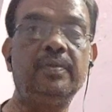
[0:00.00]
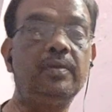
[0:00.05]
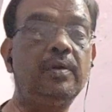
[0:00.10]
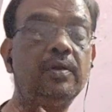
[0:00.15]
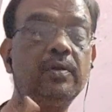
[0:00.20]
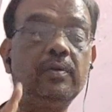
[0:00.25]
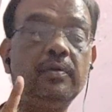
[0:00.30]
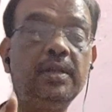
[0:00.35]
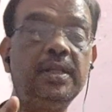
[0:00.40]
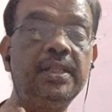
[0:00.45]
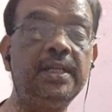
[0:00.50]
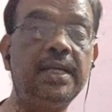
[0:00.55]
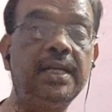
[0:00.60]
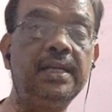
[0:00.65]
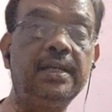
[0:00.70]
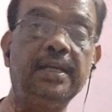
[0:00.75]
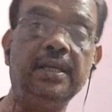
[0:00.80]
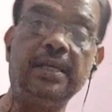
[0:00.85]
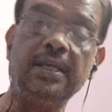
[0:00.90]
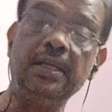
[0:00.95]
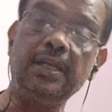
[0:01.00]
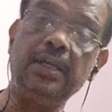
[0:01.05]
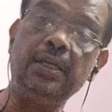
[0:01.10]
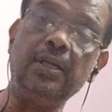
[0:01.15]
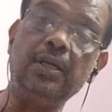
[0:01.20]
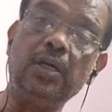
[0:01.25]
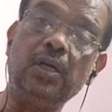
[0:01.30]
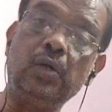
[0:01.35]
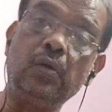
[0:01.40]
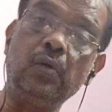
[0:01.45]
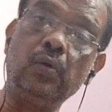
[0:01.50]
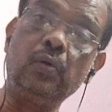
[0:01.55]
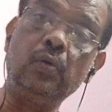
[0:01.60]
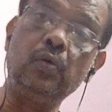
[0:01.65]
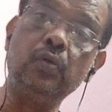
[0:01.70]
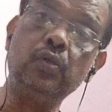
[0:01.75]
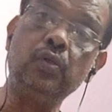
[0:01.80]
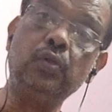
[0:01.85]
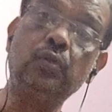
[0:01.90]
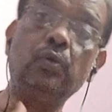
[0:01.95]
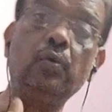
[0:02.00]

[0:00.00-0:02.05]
Not only that, ear, nose,